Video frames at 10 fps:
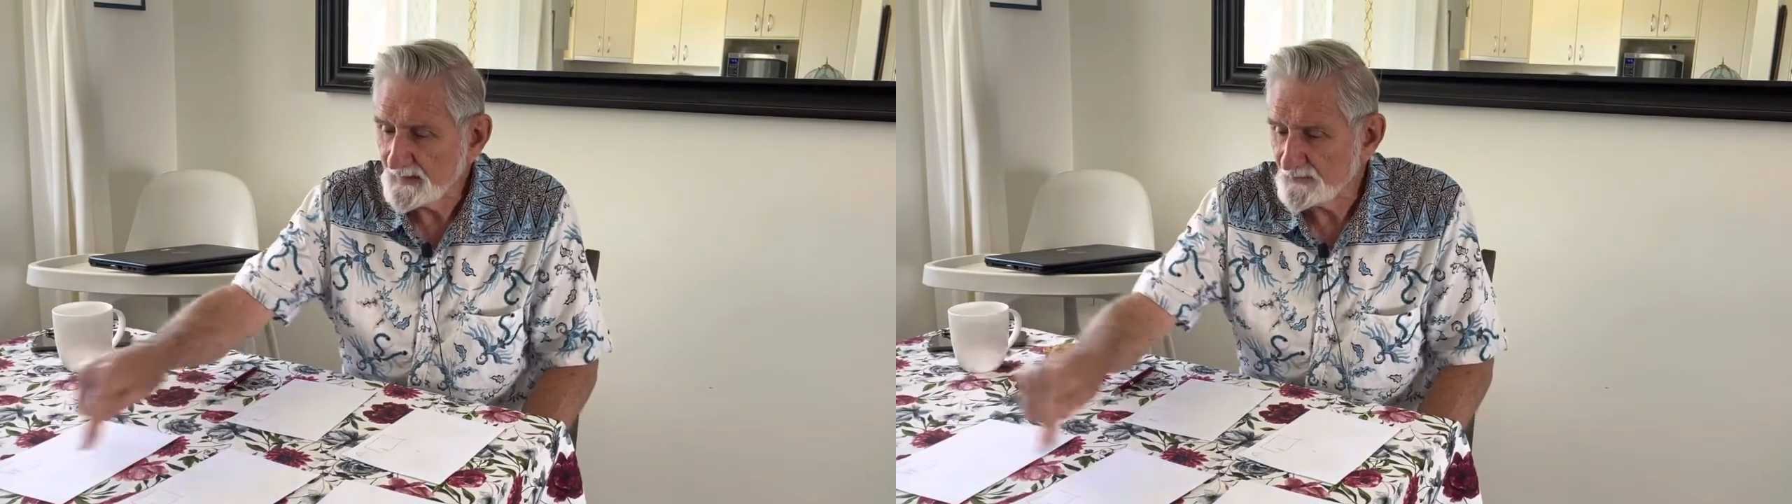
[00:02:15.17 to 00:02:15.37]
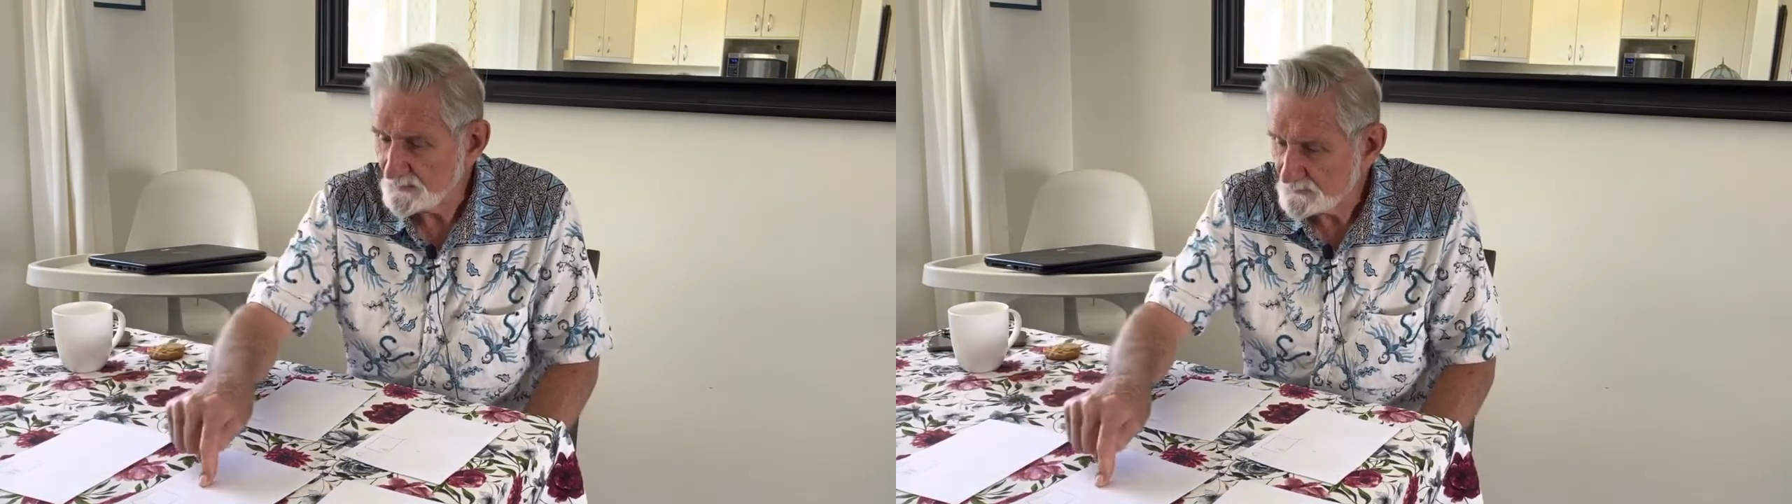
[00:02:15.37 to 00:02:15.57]

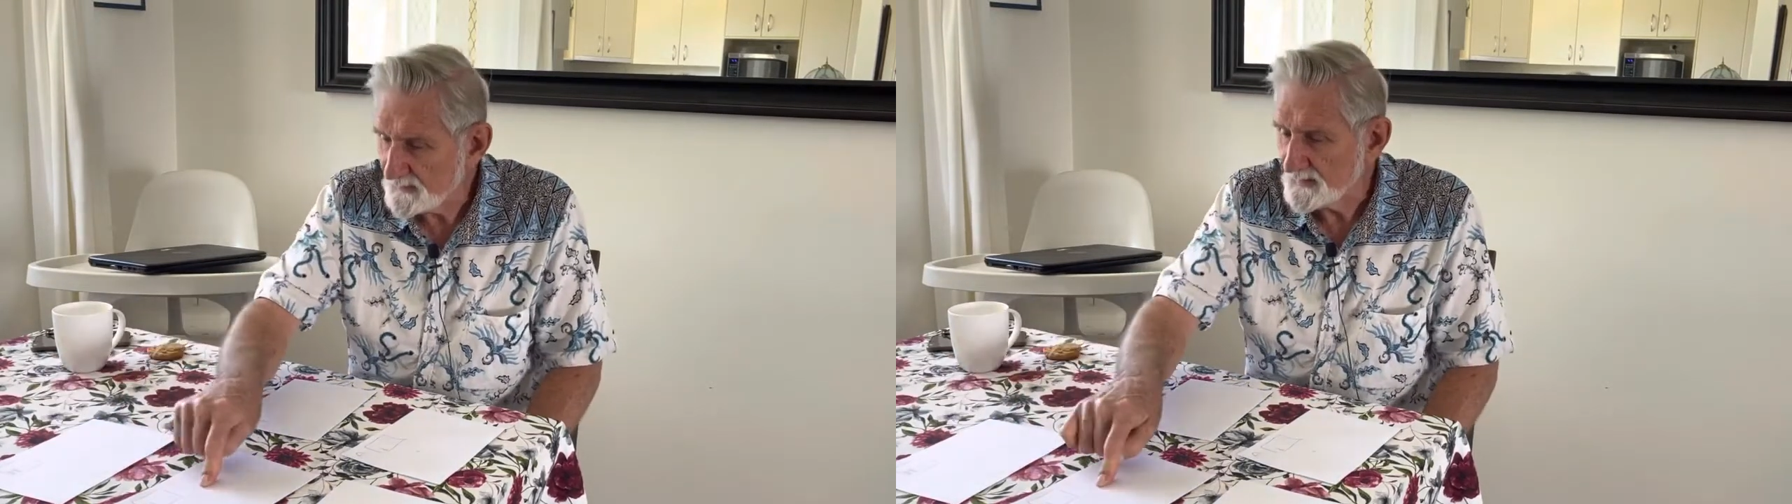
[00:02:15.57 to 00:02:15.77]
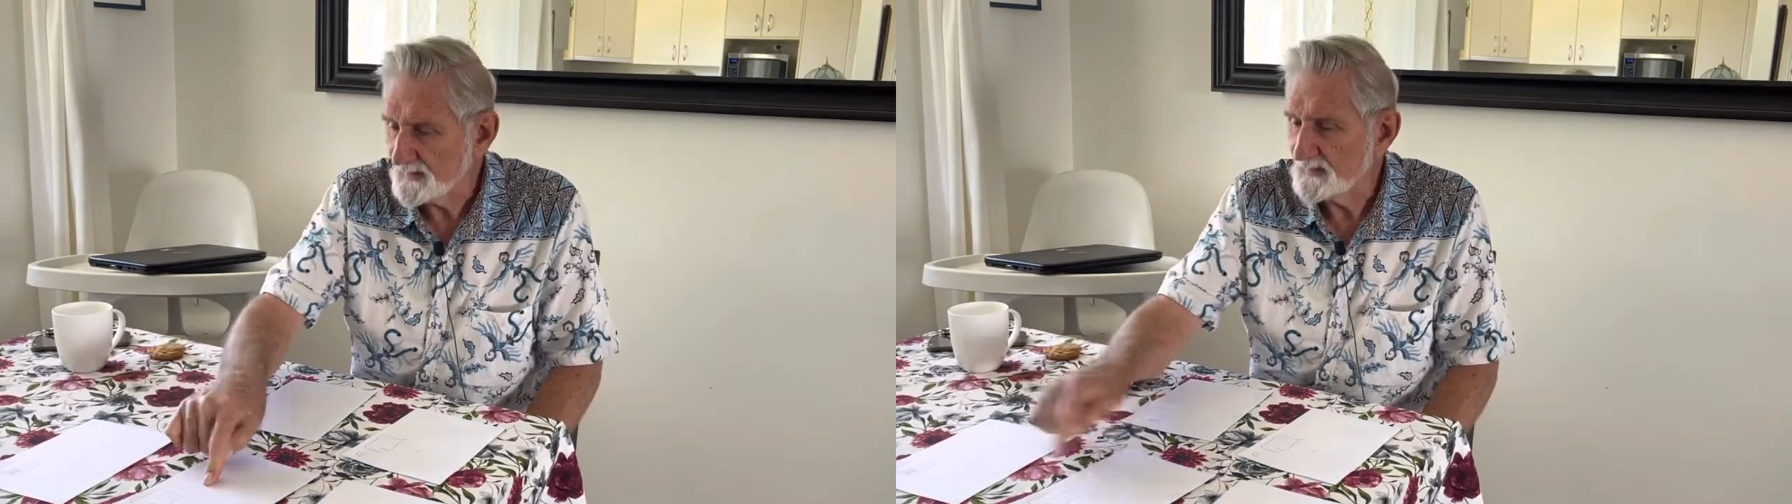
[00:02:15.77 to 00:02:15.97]
to
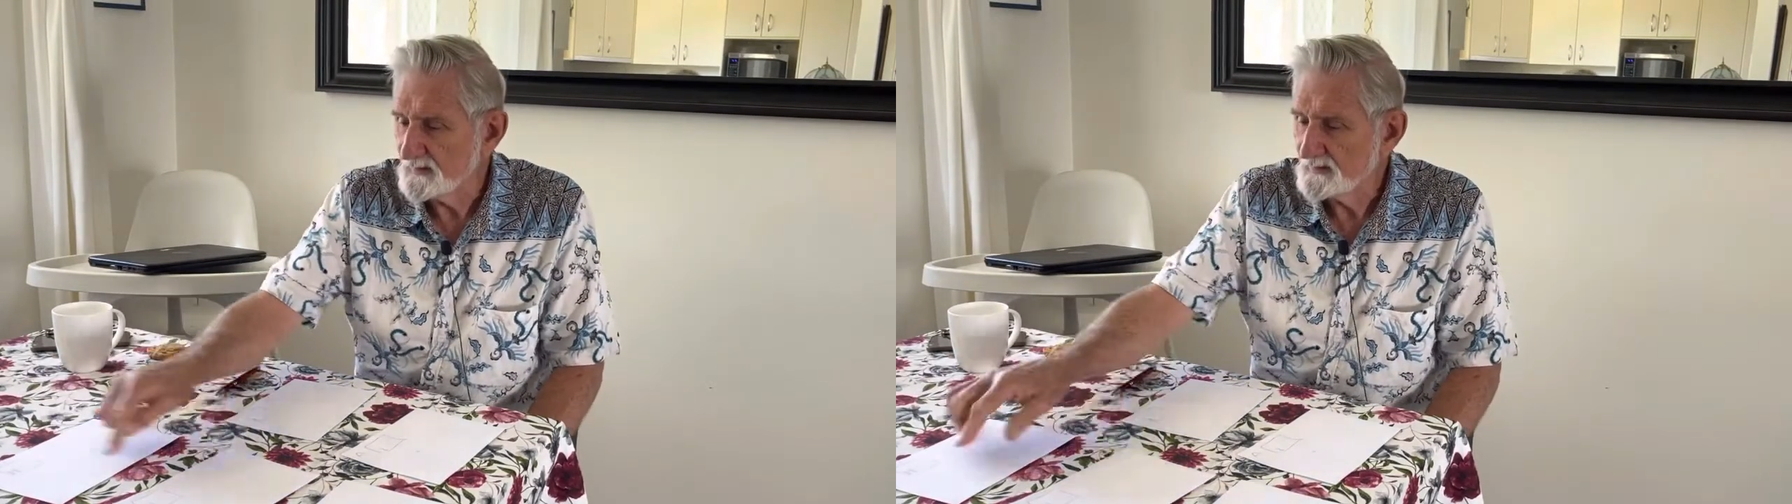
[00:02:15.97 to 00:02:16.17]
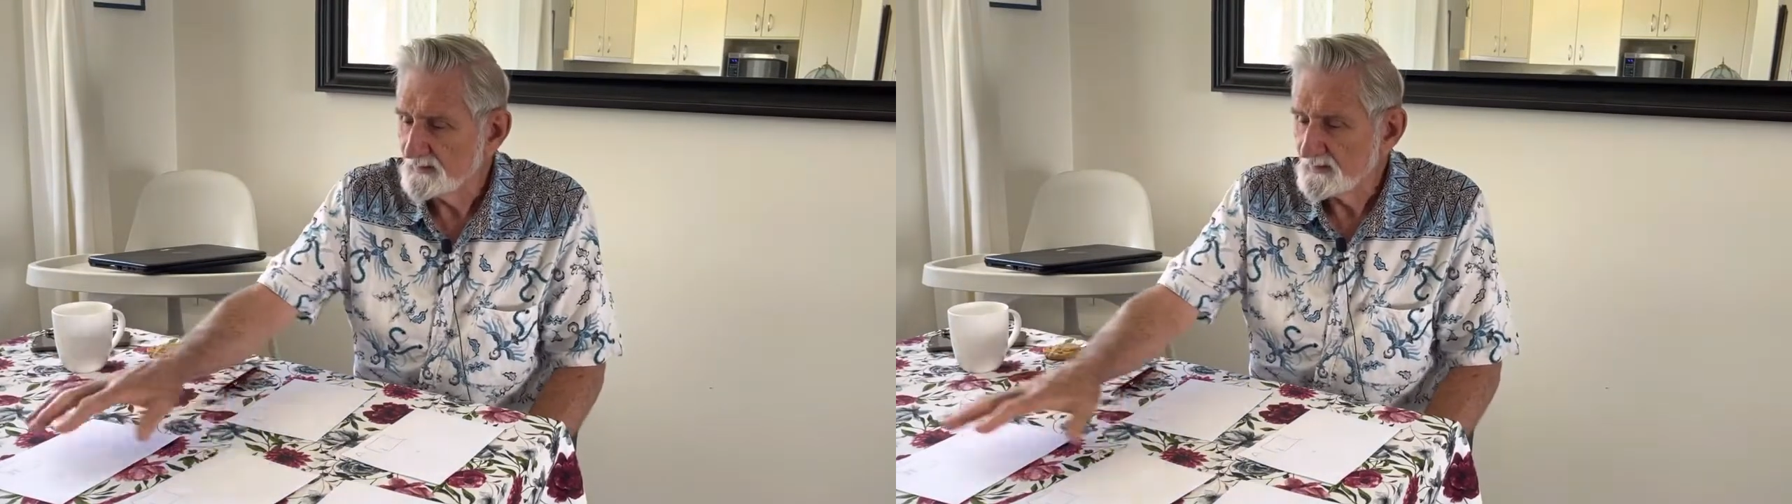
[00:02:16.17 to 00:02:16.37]
B,
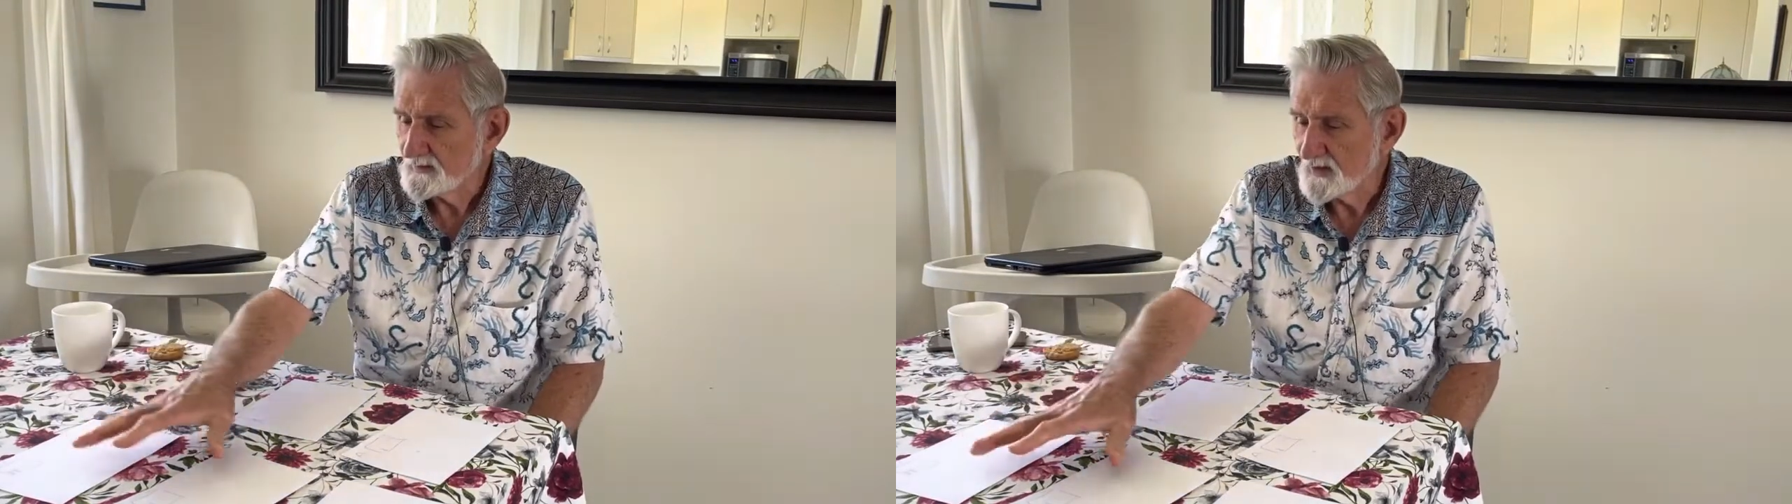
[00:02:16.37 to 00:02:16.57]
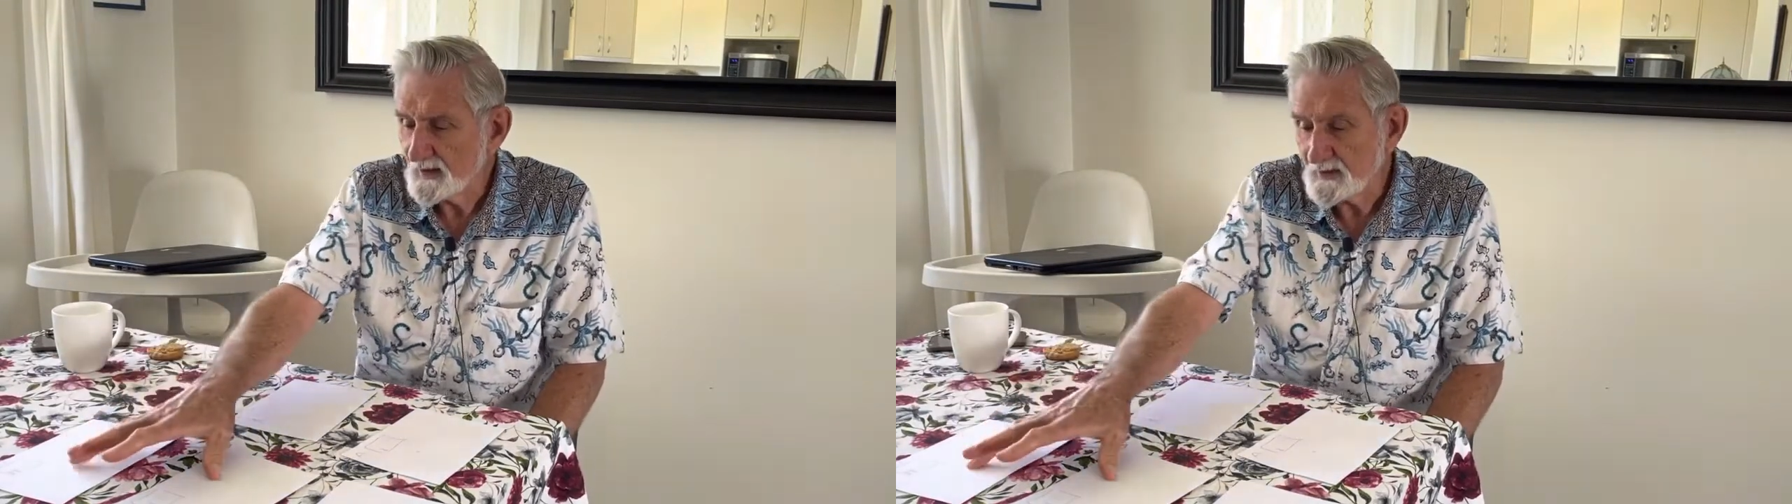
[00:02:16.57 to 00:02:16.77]

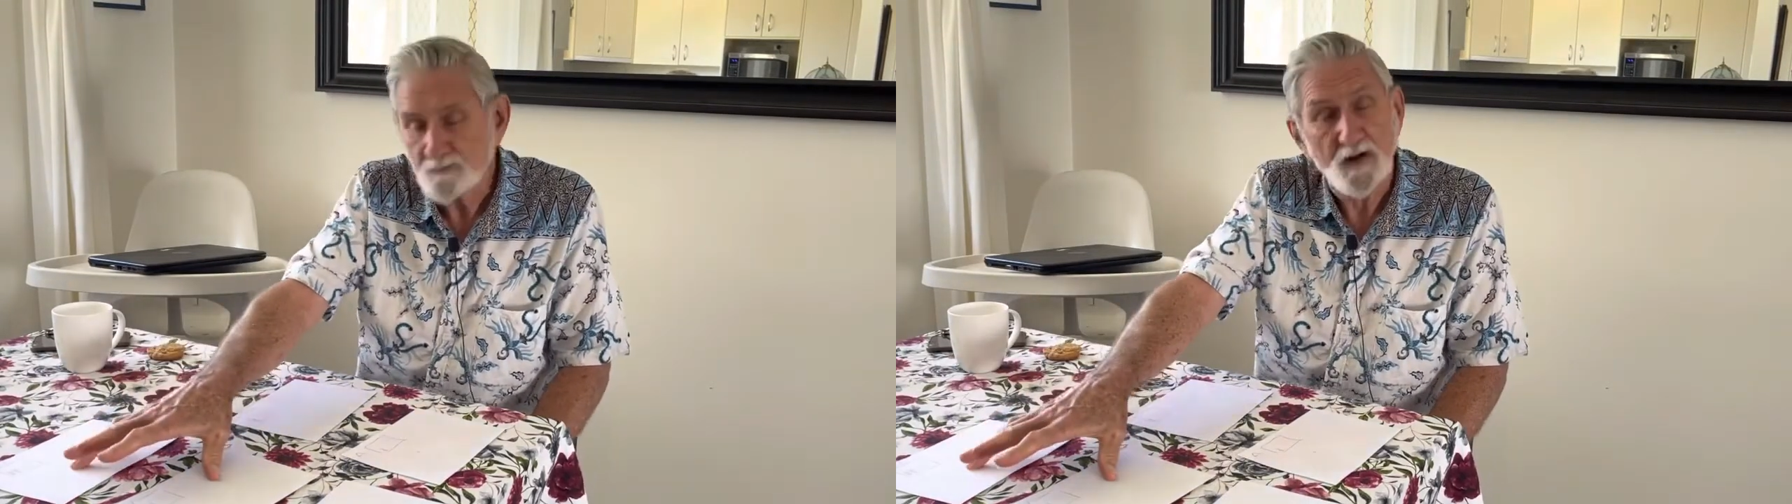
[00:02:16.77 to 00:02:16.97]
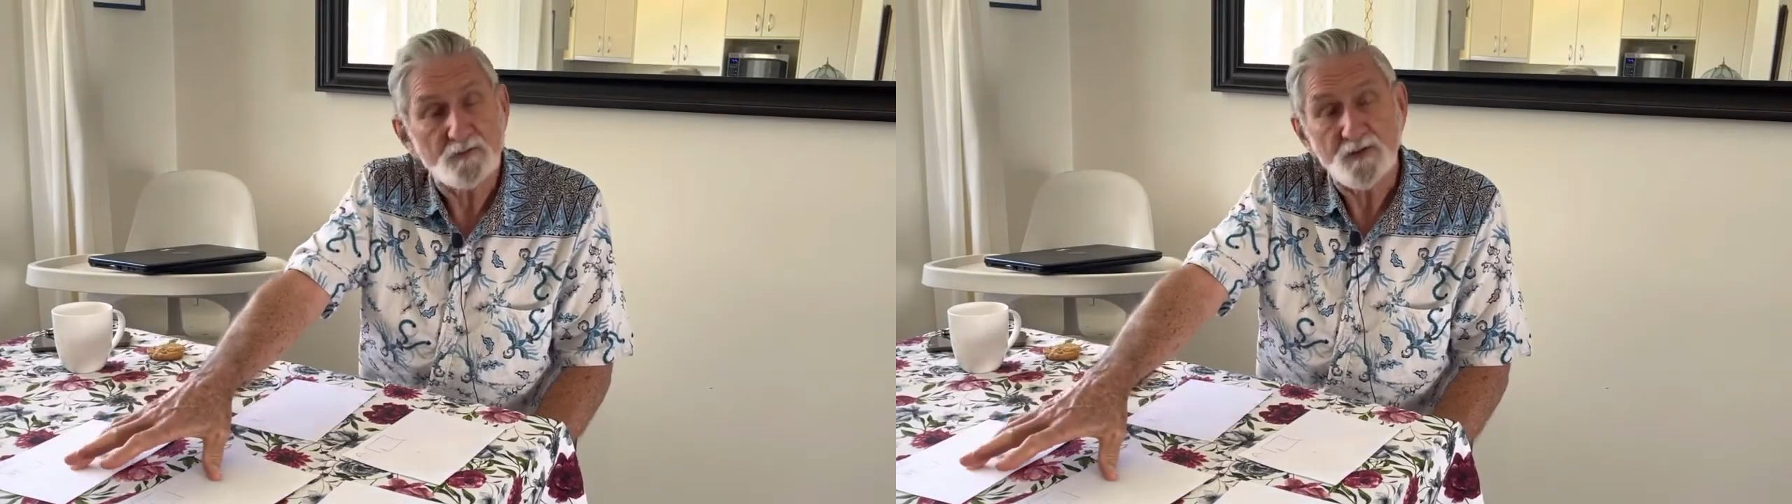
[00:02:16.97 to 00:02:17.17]

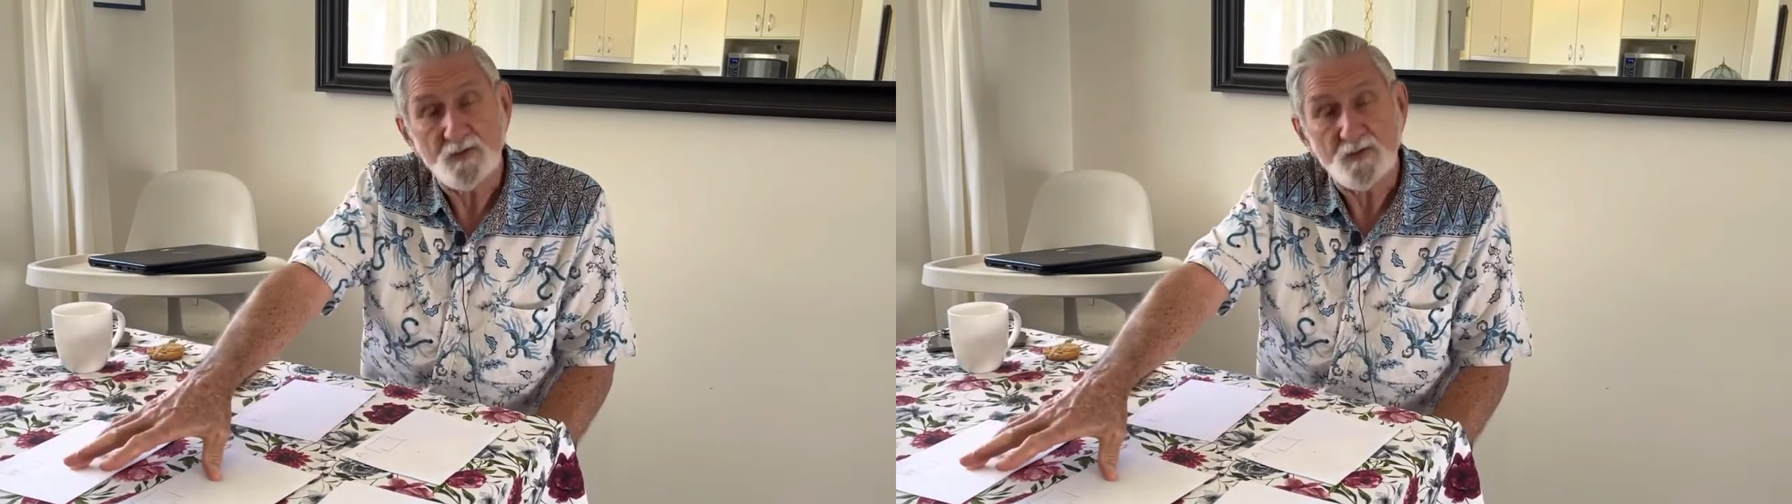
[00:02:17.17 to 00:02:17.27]
95 out